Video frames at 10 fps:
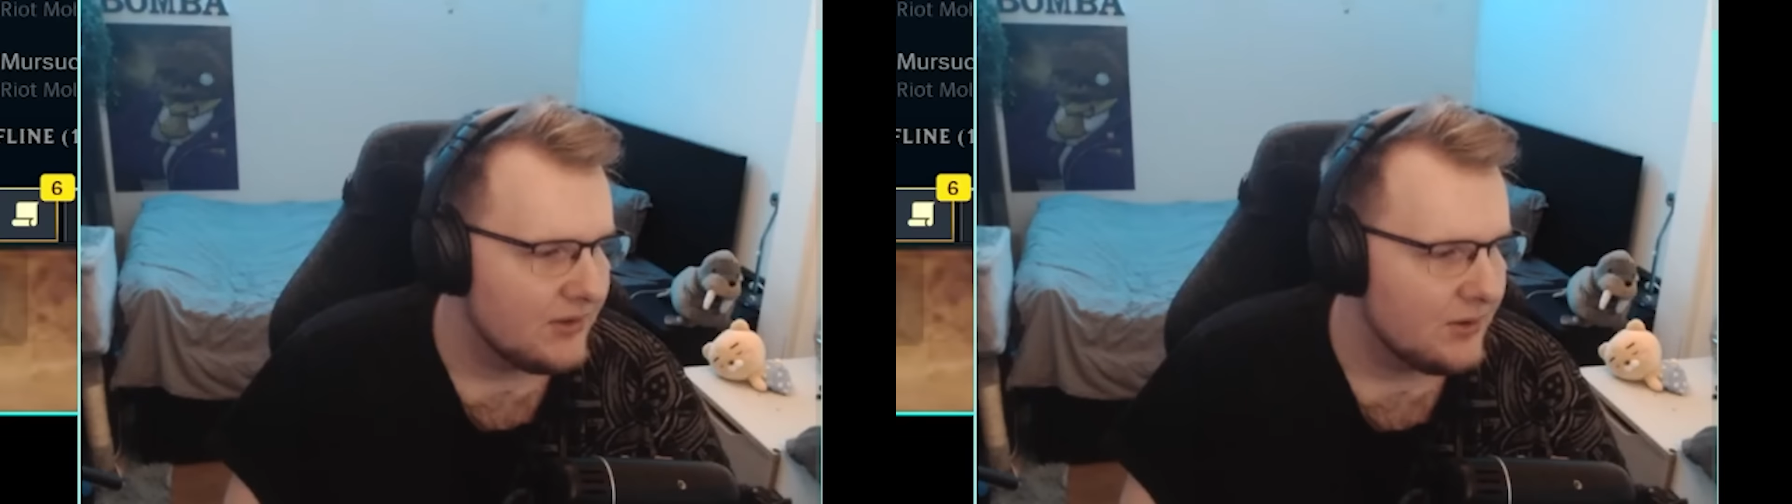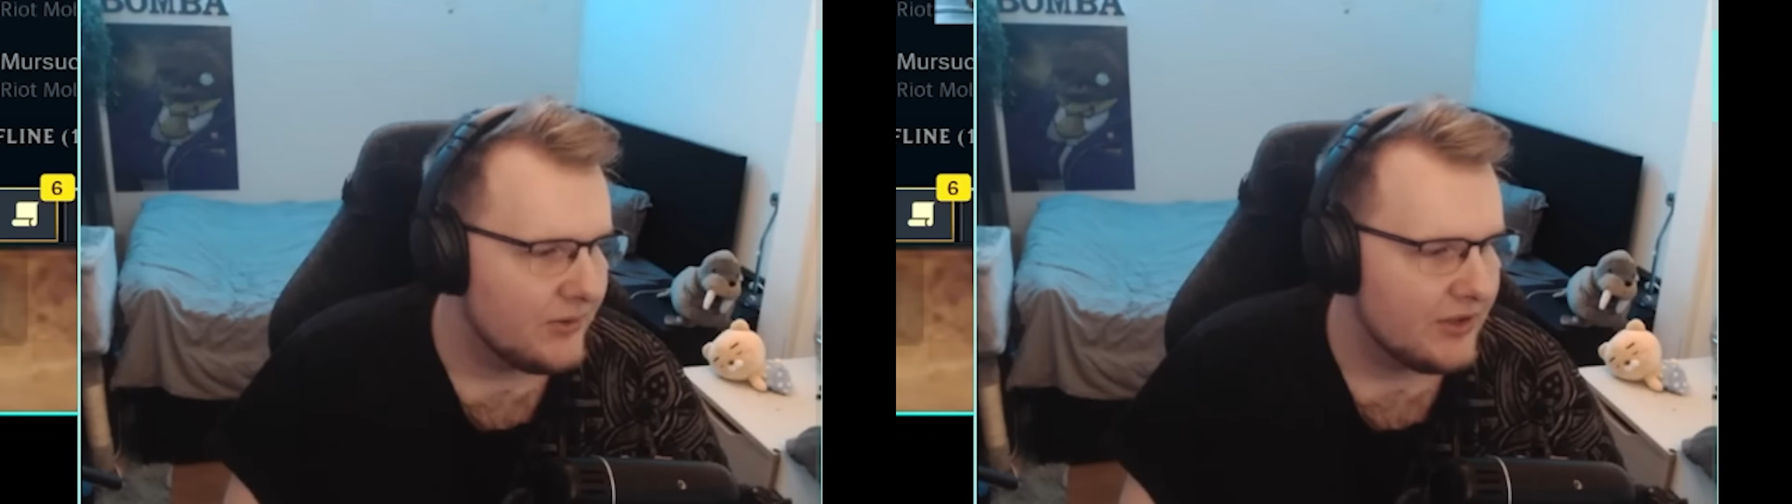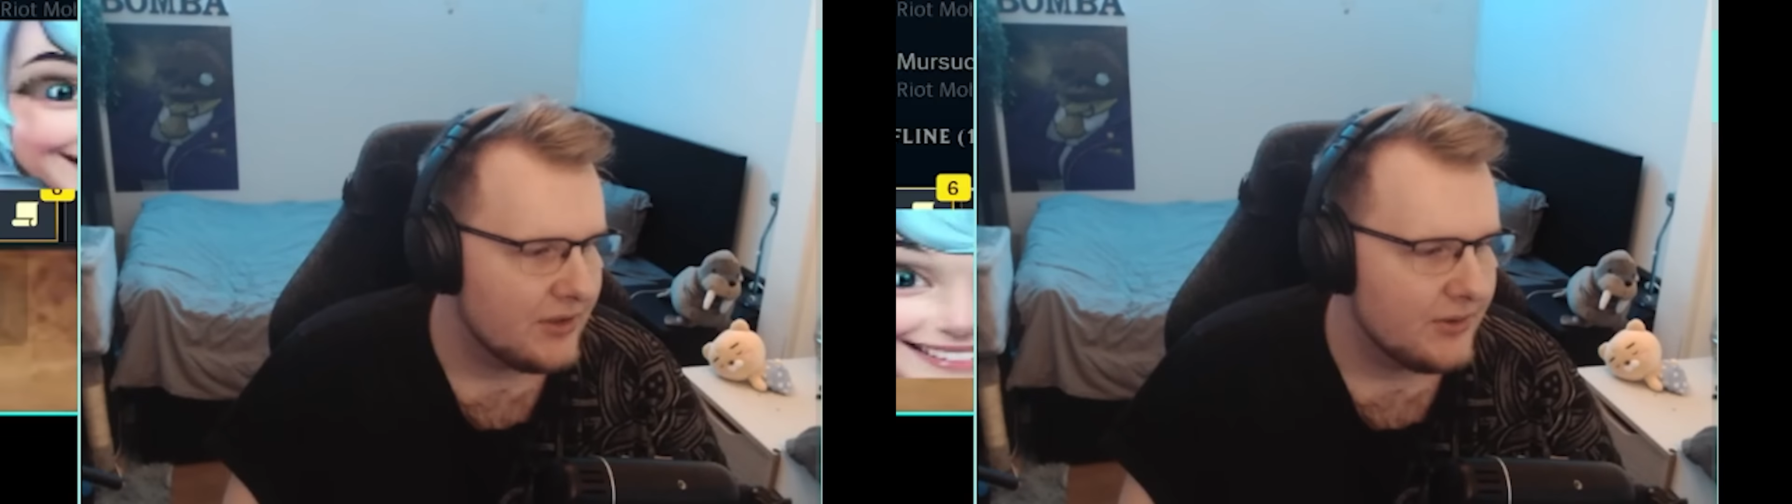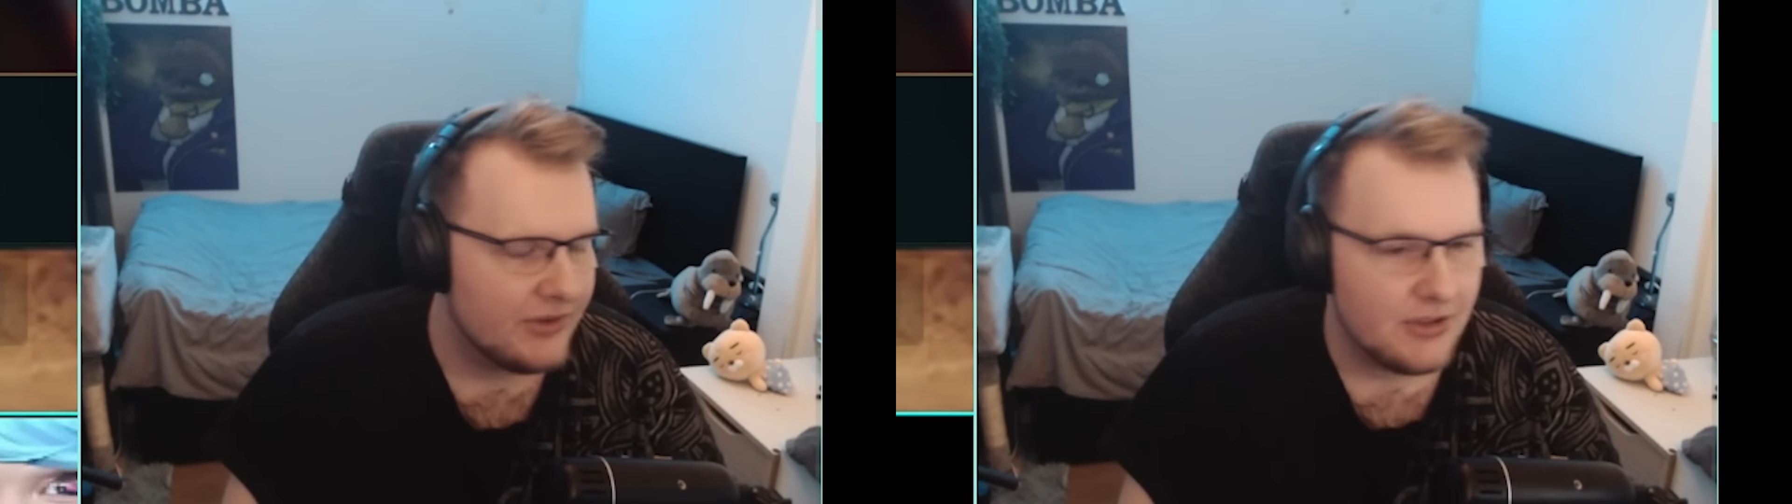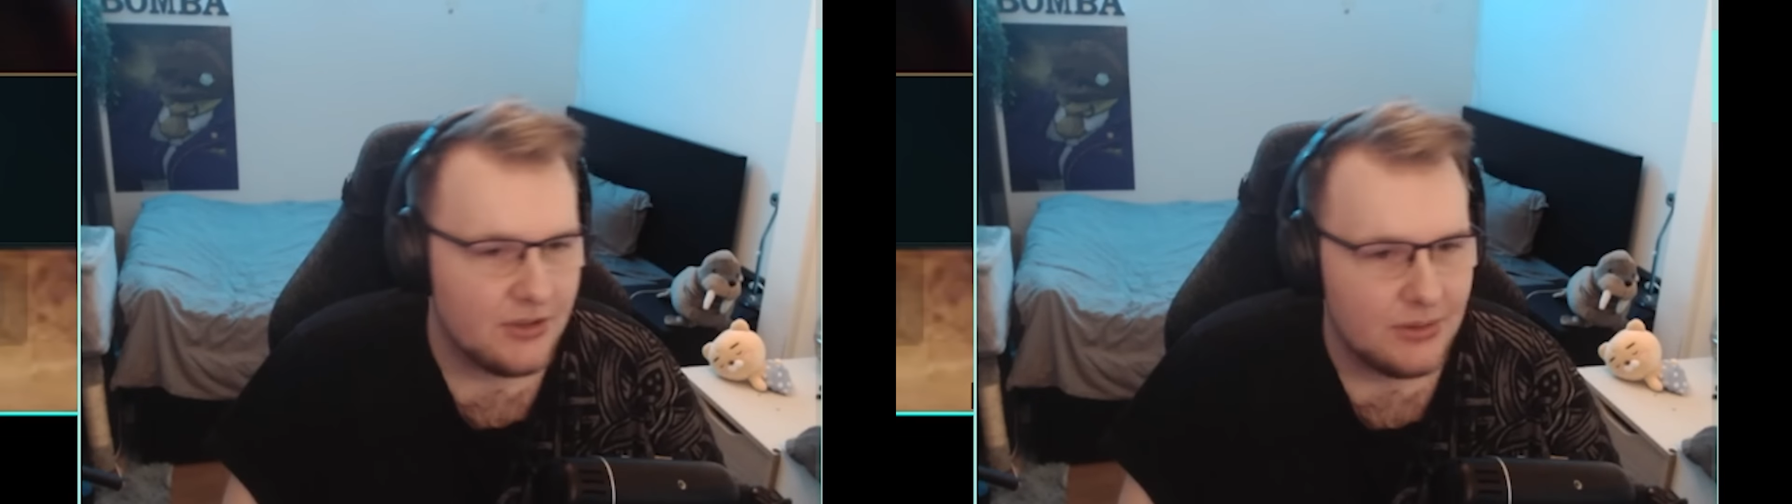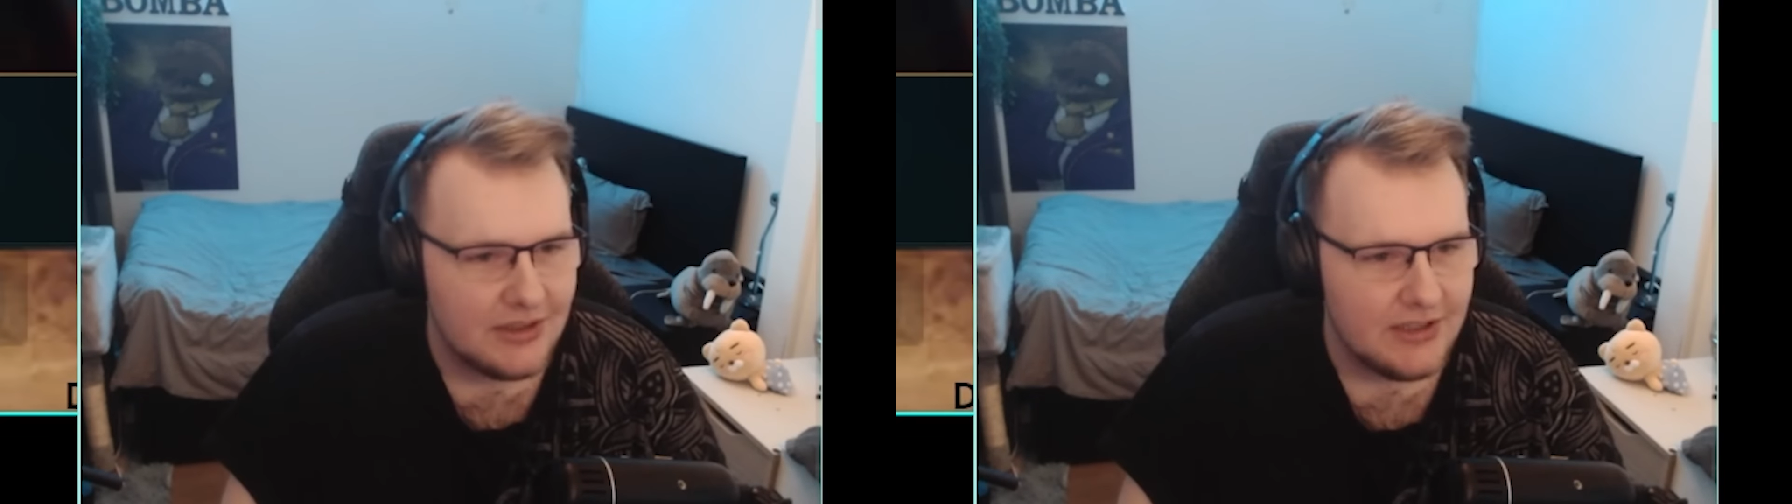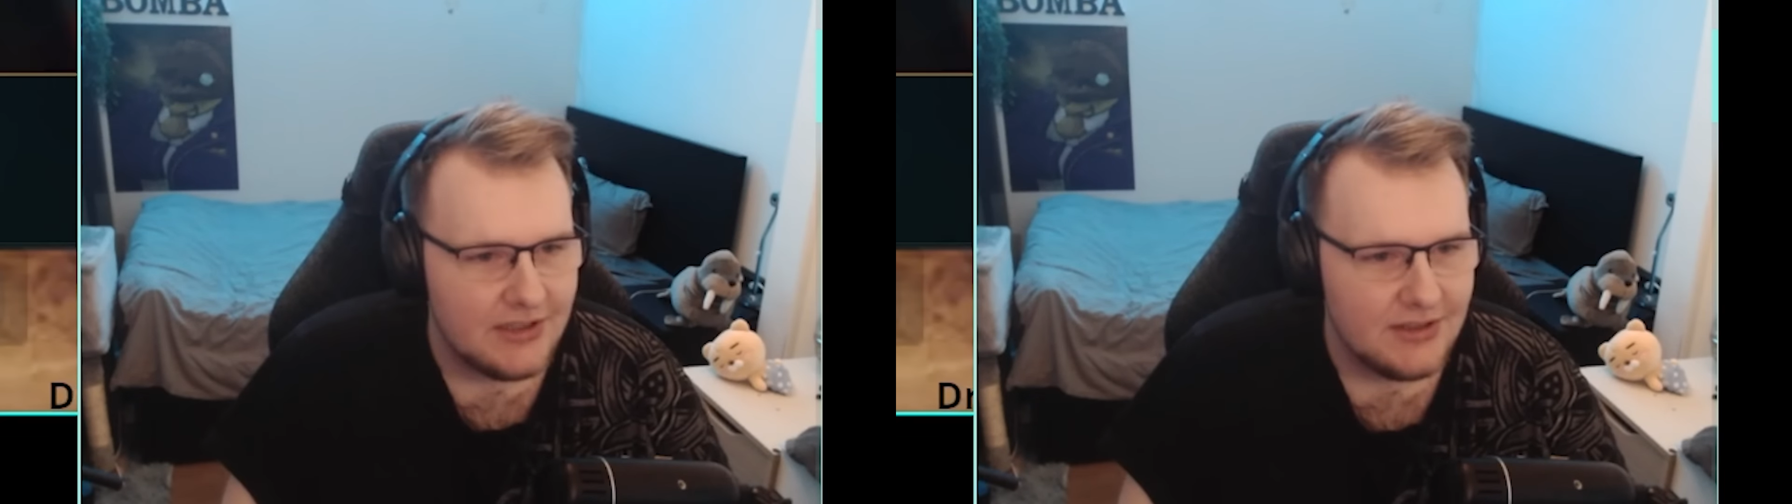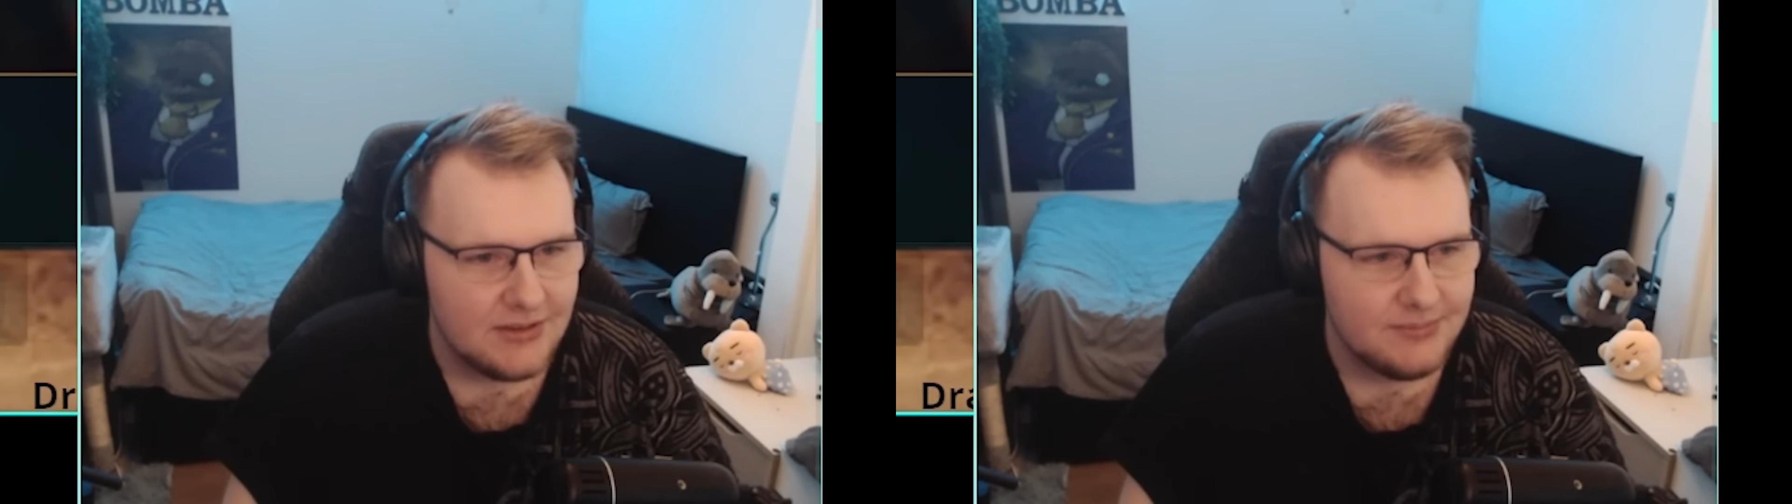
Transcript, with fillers: Go 0-0 in lane.